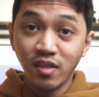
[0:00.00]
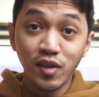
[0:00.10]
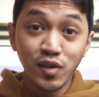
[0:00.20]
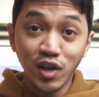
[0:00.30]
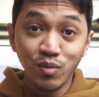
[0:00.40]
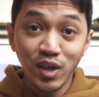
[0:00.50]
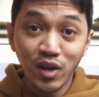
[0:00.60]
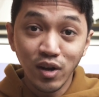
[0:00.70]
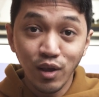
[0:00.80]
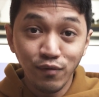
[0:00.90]
This is going to be
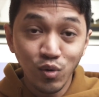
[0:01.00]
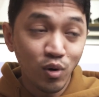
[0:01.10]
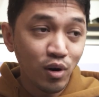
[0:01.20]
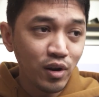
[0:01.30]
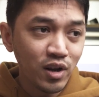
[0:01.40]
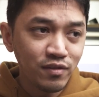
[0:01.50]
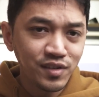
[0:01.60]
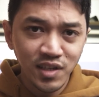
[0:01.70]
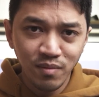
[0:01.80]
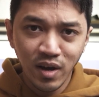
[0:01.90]
good if you are in a
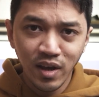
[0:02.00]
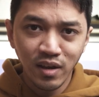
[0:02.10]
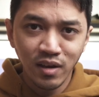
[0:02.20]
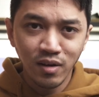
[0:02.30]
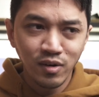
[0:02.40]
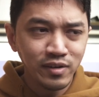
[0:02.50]
semi